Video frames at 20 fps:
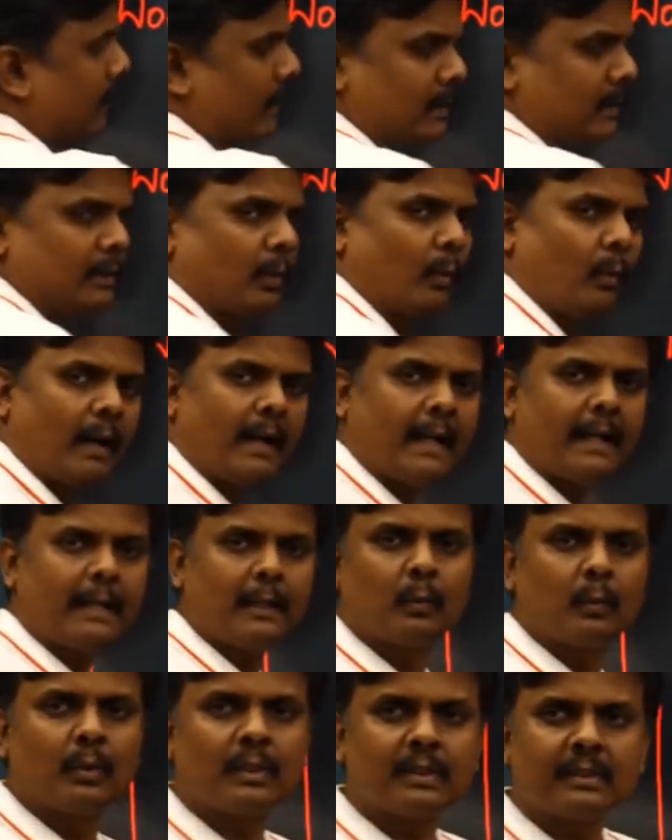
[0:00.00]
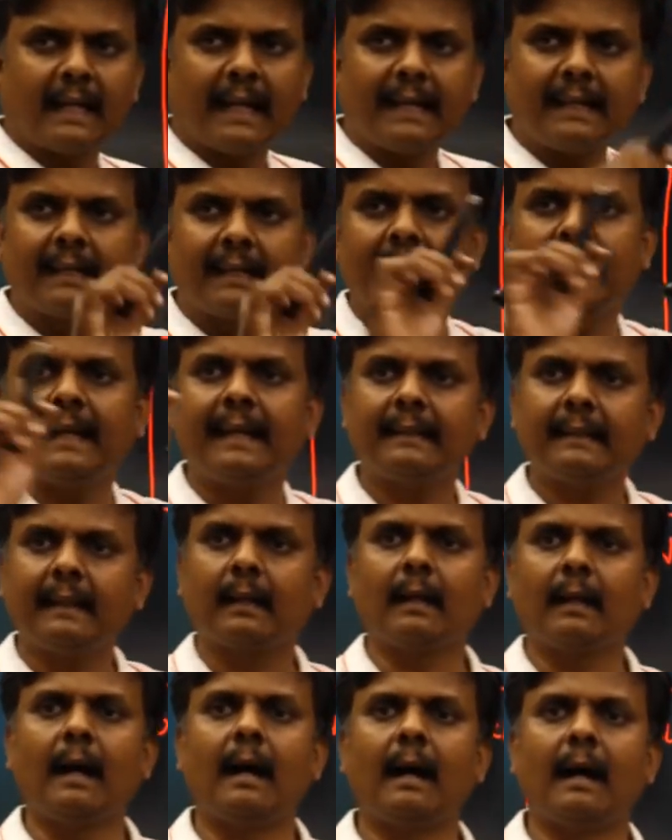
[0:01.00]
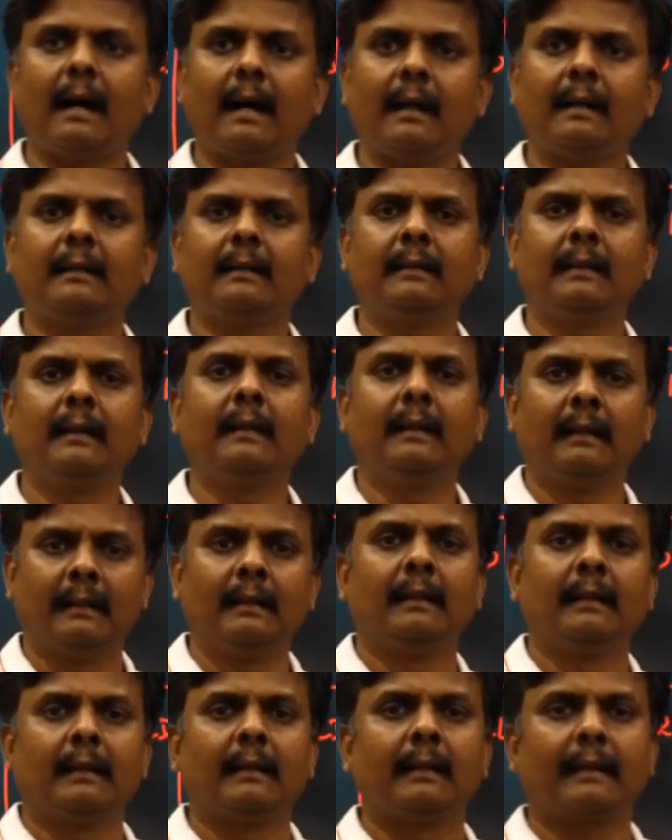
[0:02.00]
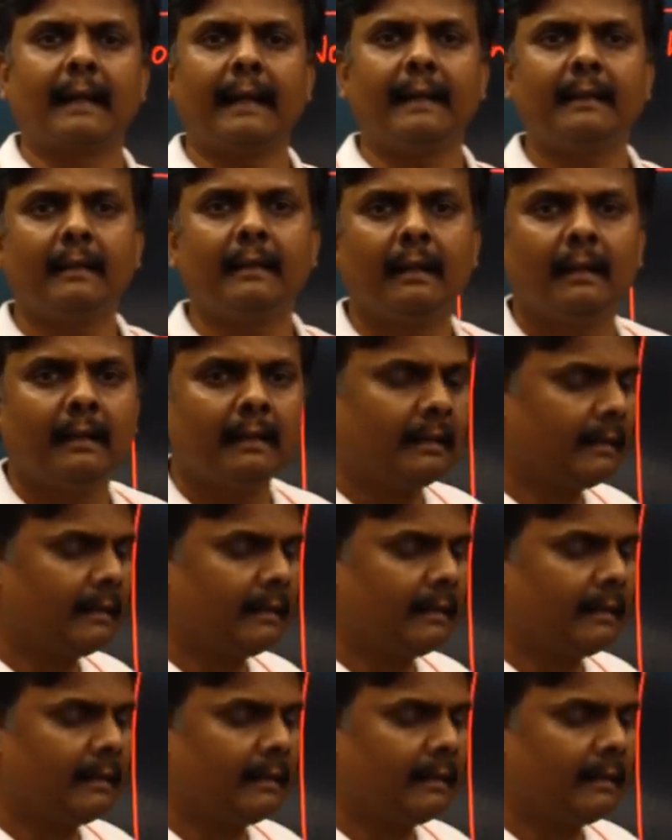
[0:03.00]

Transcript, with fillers: So what I do is I create a card. right?